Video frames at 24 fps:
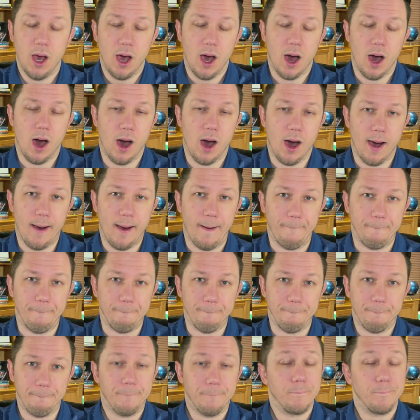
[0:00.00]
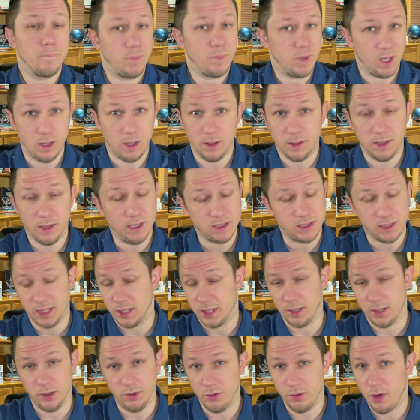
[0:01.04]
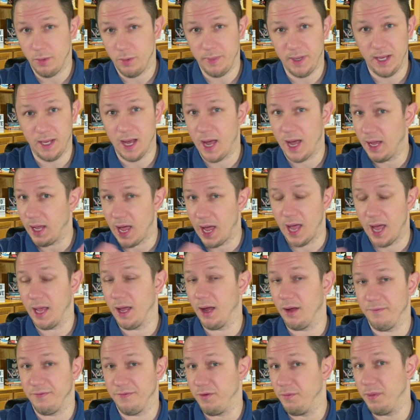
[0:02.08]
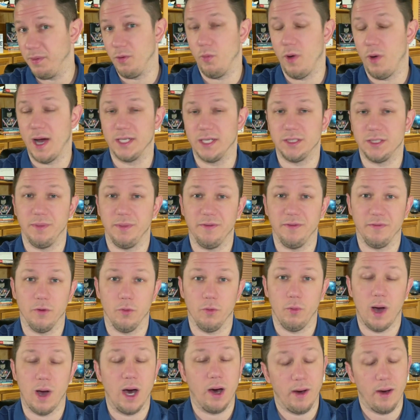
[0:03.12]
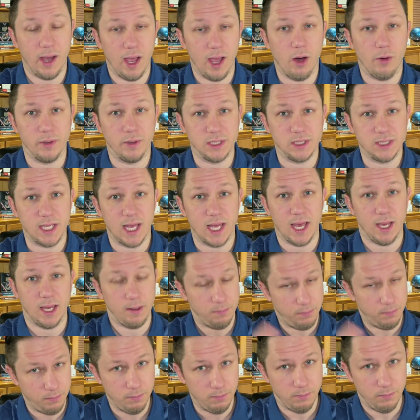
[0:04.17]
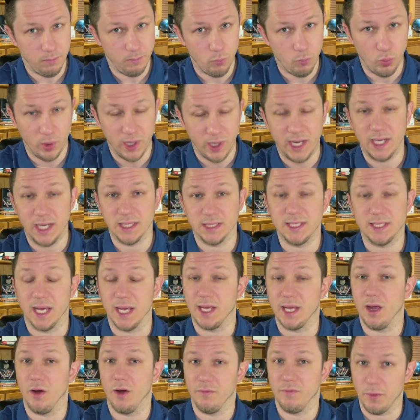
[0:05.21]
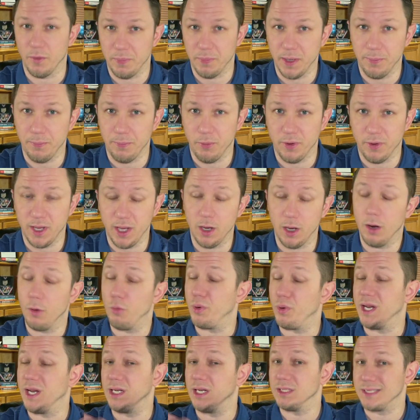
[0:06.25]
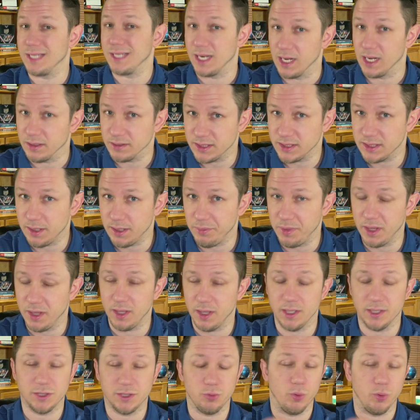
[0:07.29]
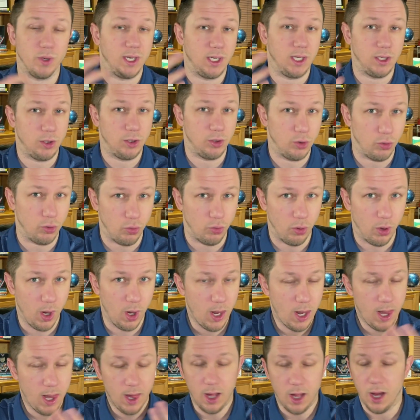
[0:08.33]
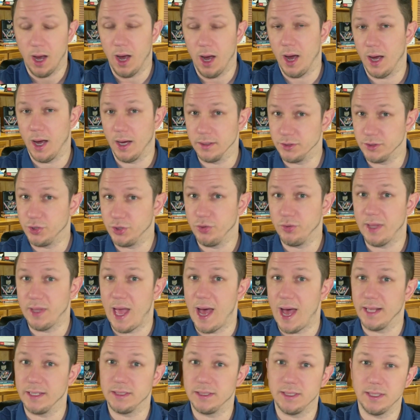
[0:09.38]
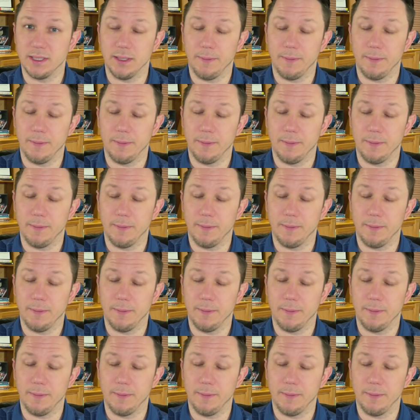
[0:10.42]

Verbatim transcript: Um, listen, you know me, I, I if you've been watching me for a while, I always say, we need to take care of our people here. We need to send out stimulus. We need to uh, do that.